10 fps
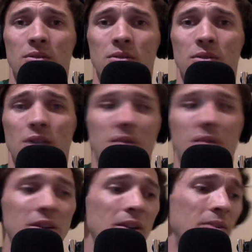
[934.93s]
I
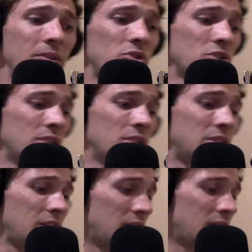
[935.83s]
mean, sure, these
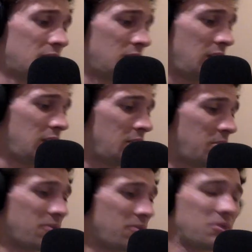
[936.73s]
kids eat up
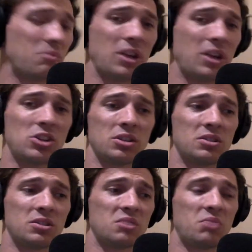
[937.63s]
information and
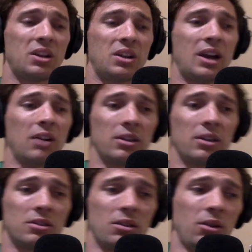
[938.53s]
spit it out like
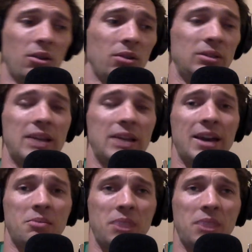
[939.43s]
they're a little
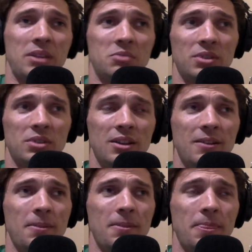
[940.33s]
database, but
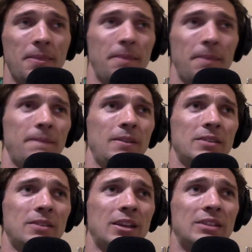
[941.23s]
it's
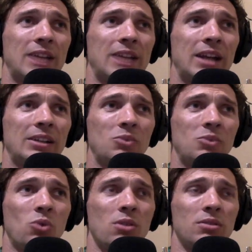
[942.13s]
like entirely
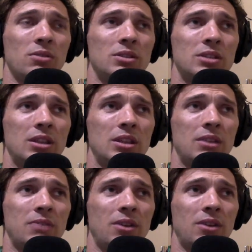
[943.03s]
worthless
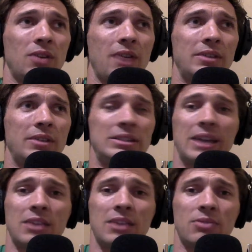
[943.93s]
if they don't have
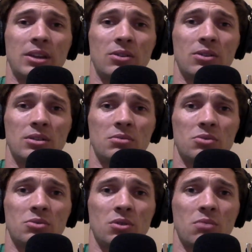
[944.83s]
integrity or some
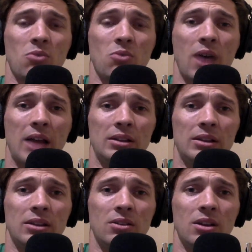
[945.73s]
sort of
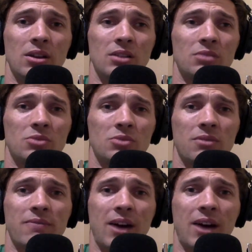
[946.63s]
morality or some sort of
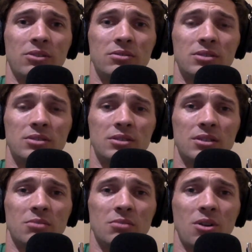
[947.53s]
value
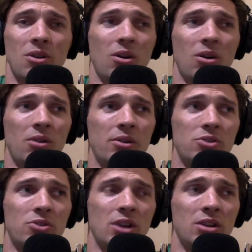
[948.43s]
system. All they're
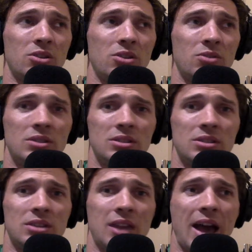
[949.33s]
trying to do is
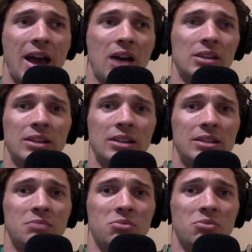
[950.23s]
get accolades
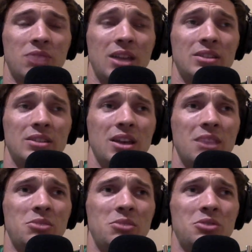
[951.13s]
and praise. I
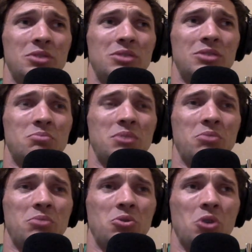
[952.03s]
mean, you don't hear people,